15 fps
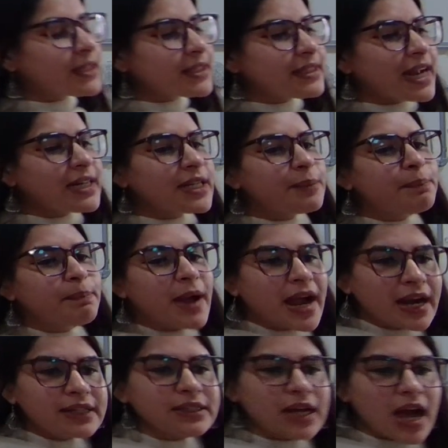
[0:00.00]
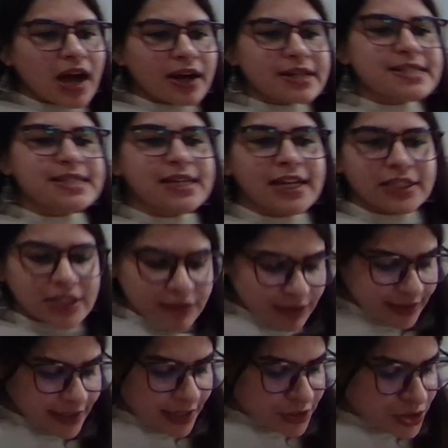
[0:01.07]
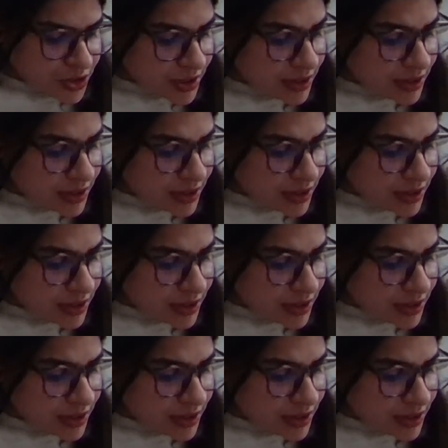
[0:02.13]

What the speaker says: that impact our selective attention?